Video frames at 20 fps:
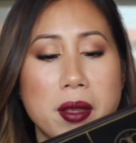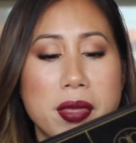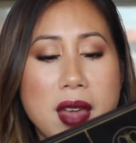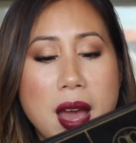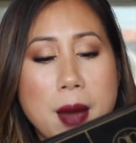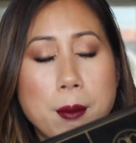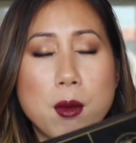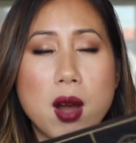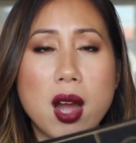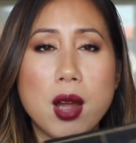
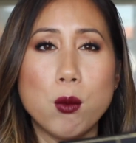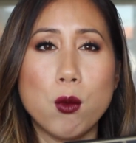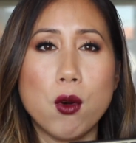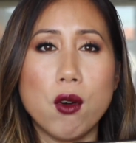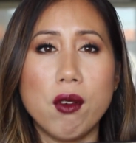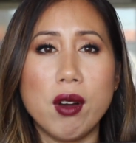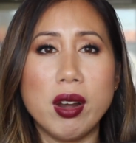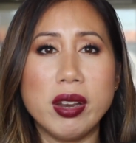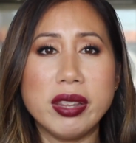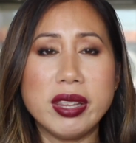that might
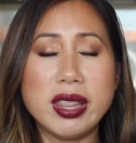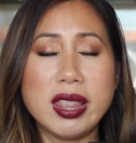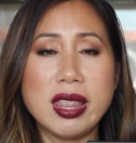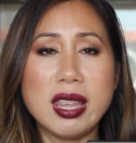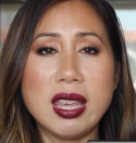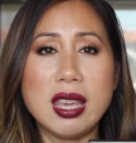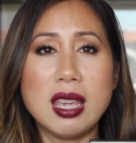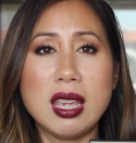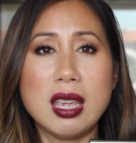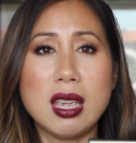warrant
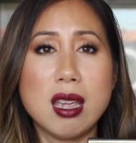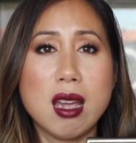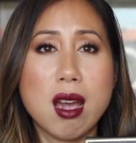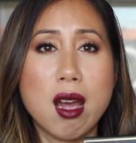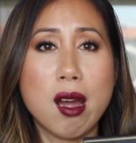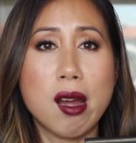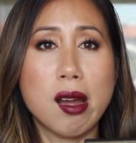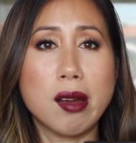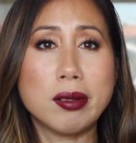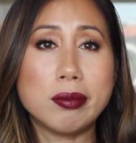the
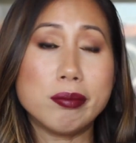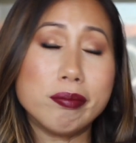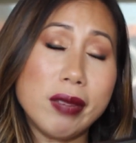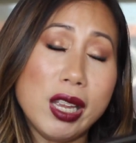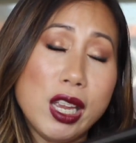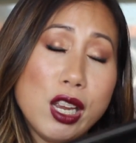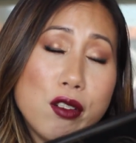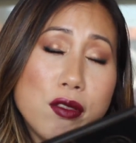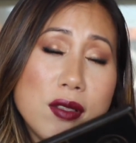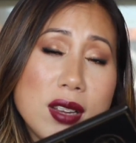
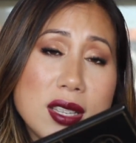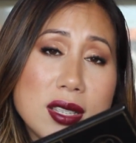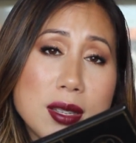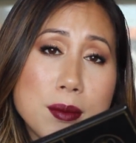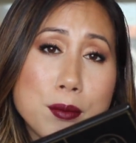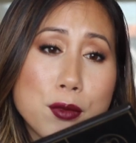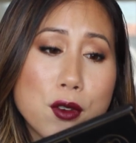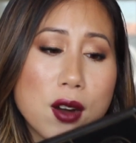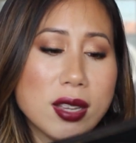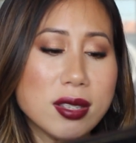increase
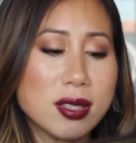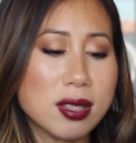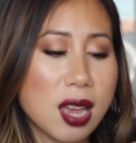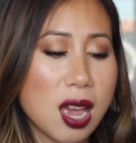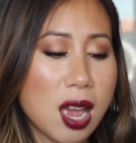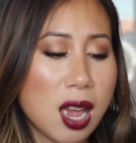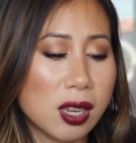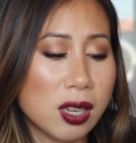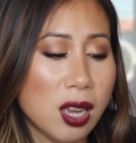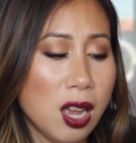in price
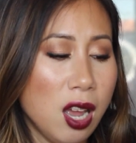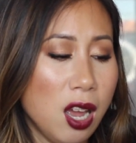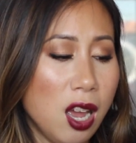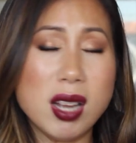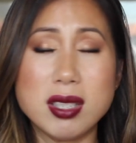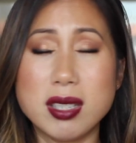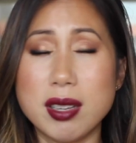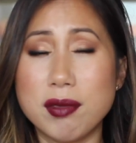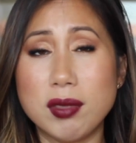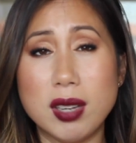tag.
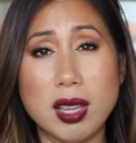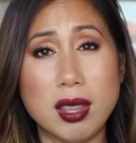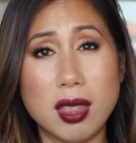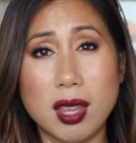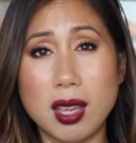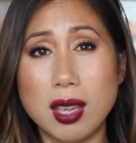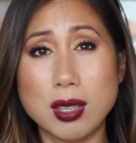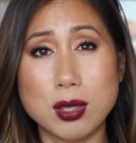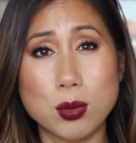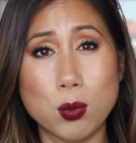I definitely
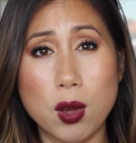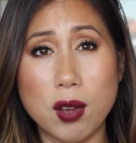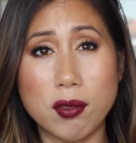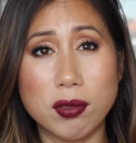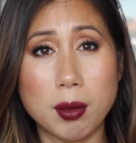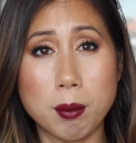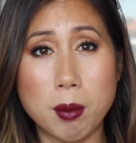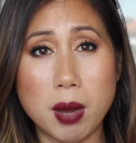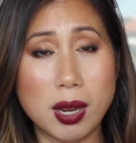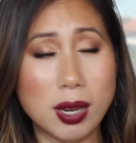think it's worth
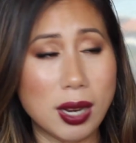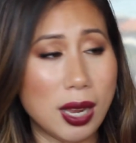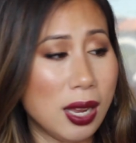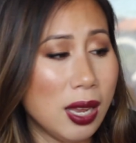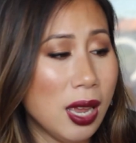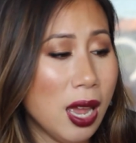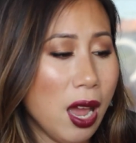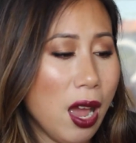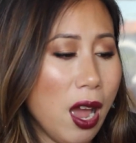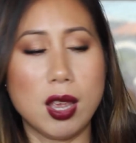the money.